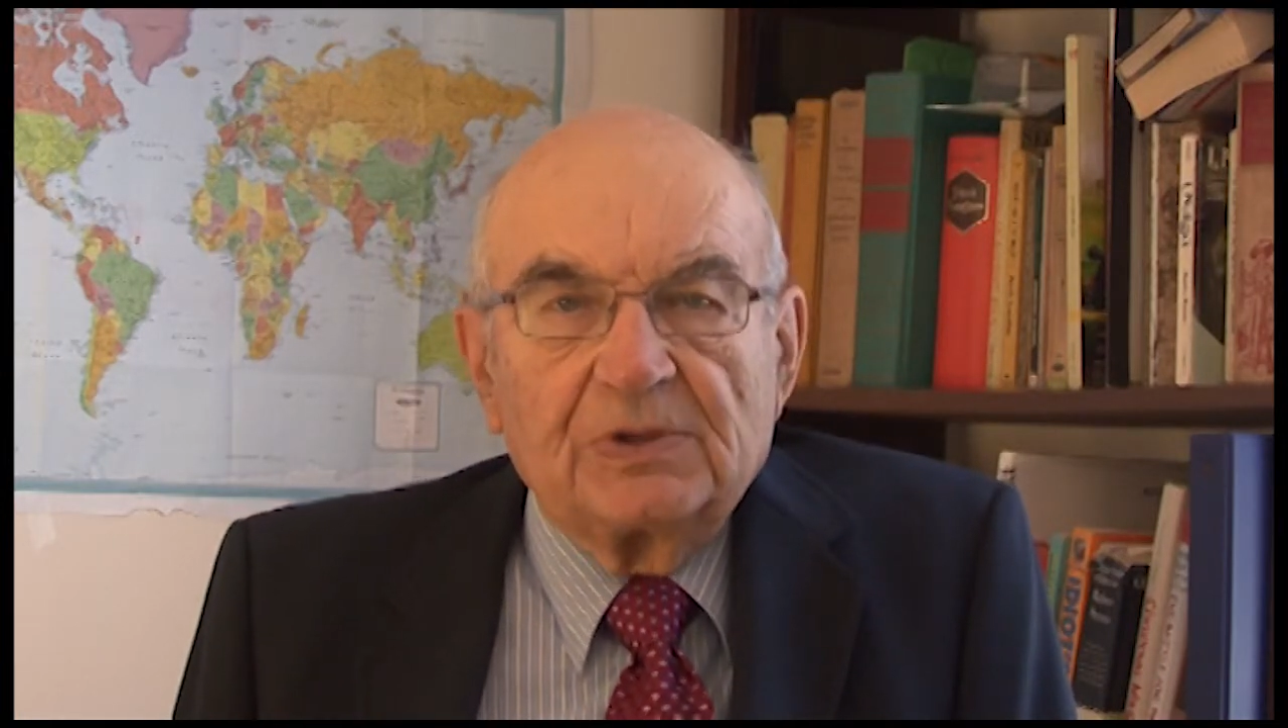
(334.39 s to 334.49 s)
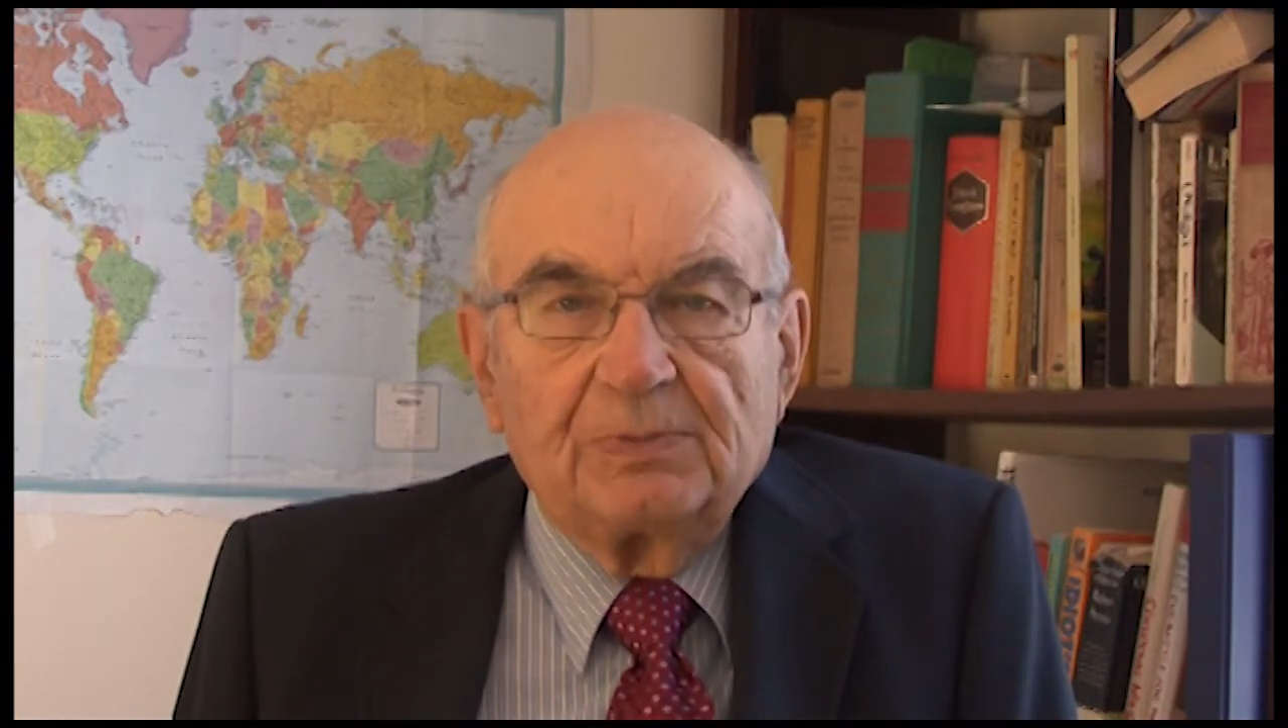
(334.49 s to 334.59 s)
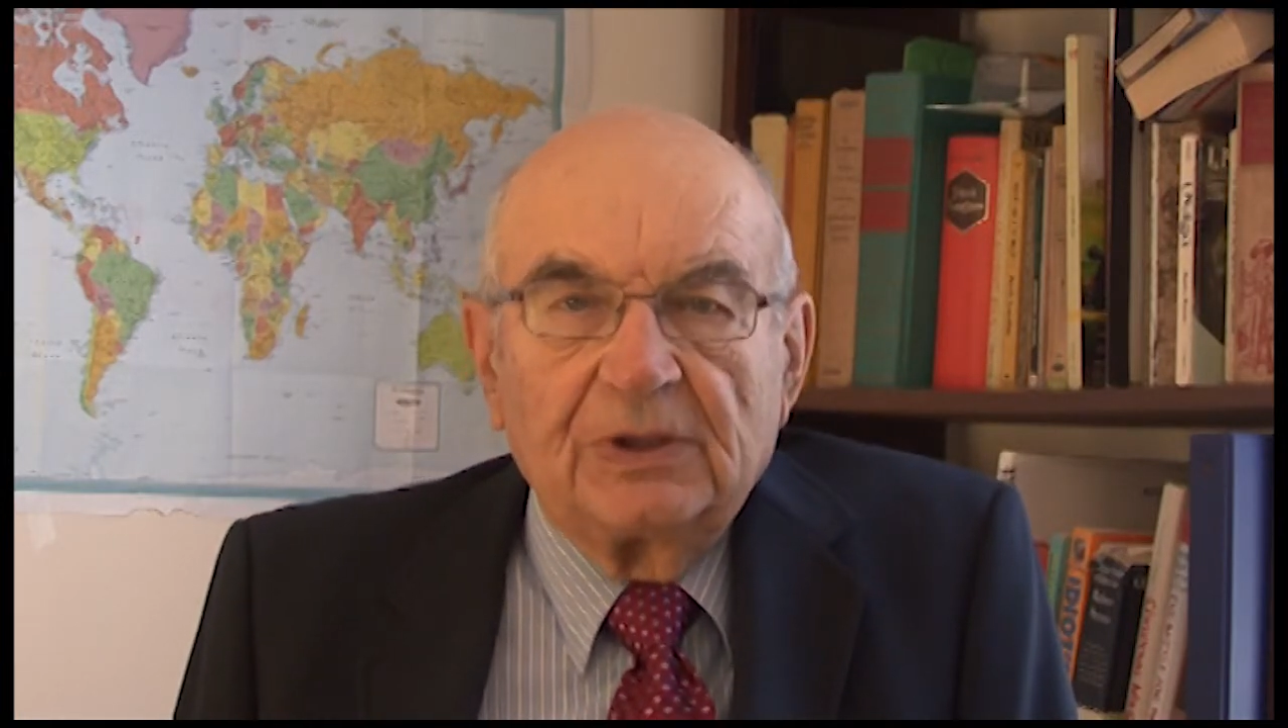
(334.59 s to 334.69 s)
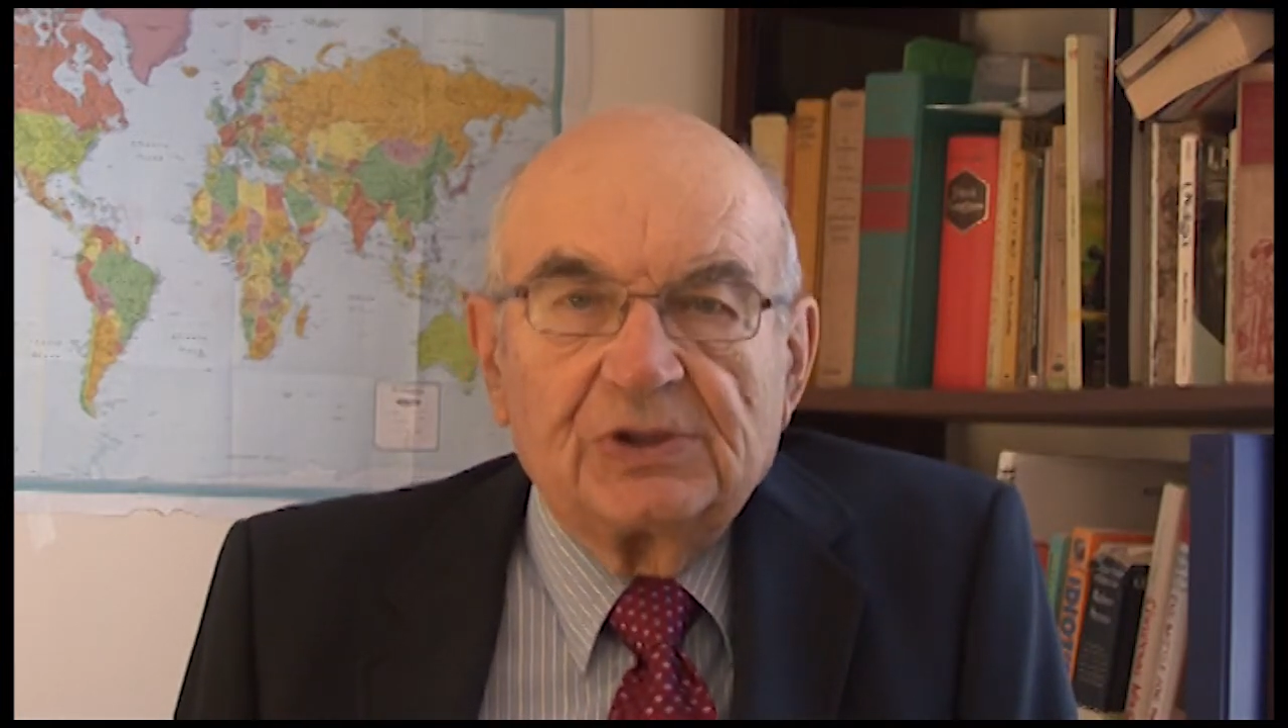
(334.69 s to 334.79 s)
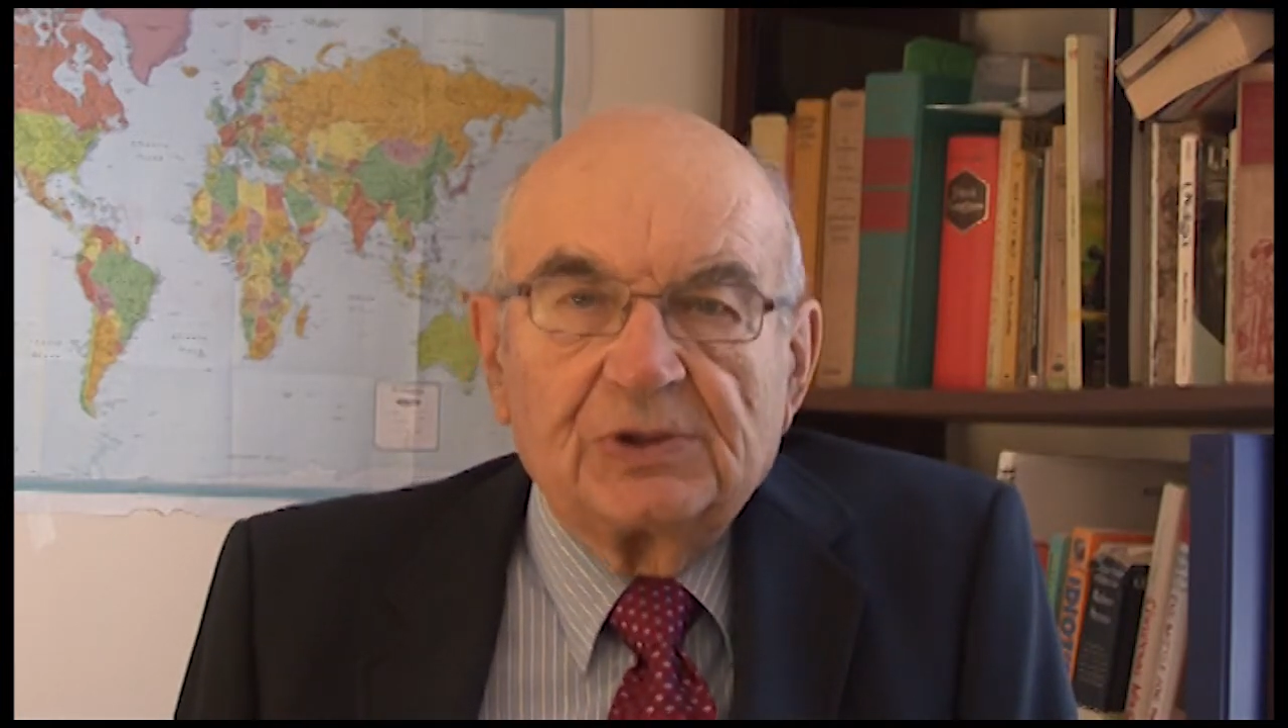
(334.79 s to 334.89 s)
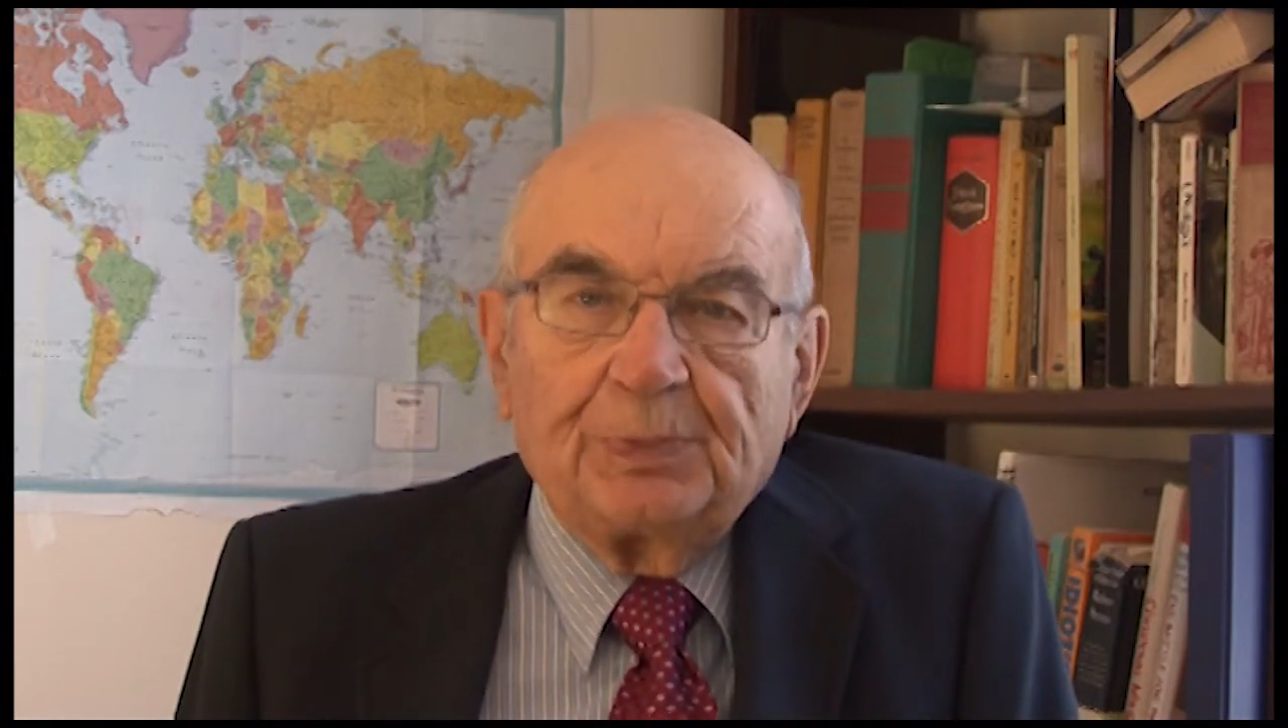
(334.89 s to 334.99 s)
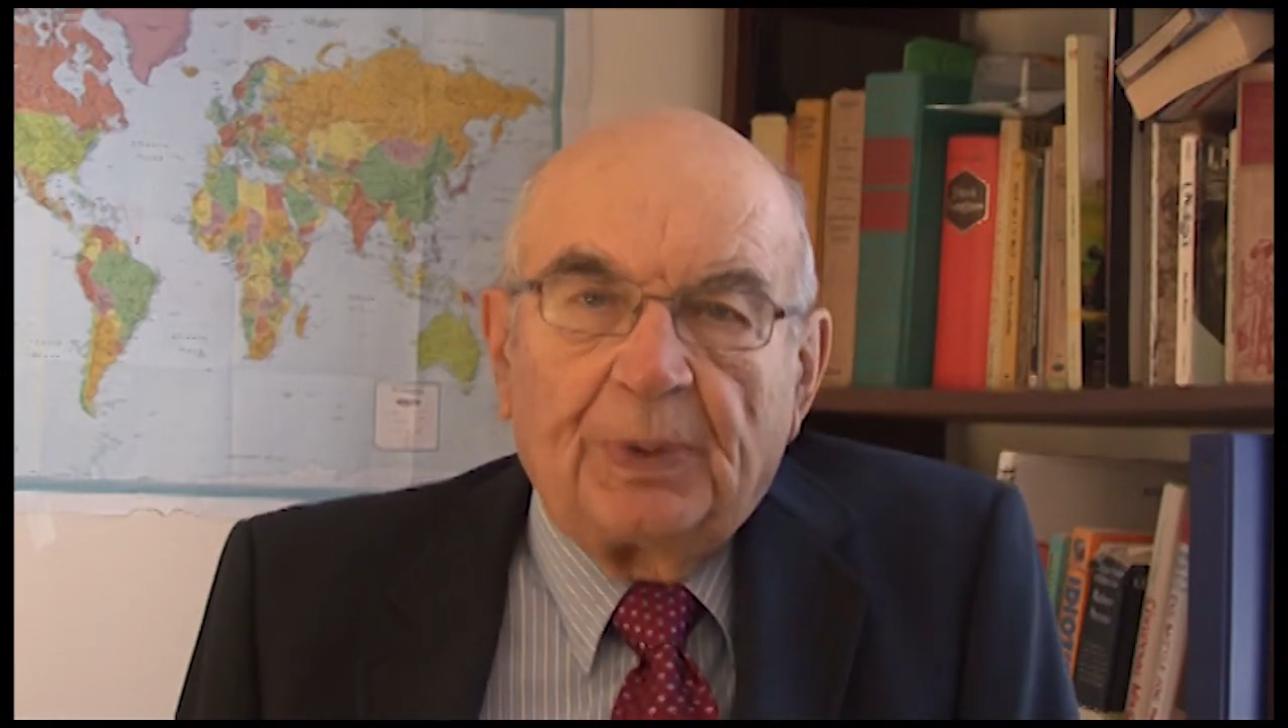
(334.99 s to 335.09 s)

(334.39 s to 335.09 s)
as much as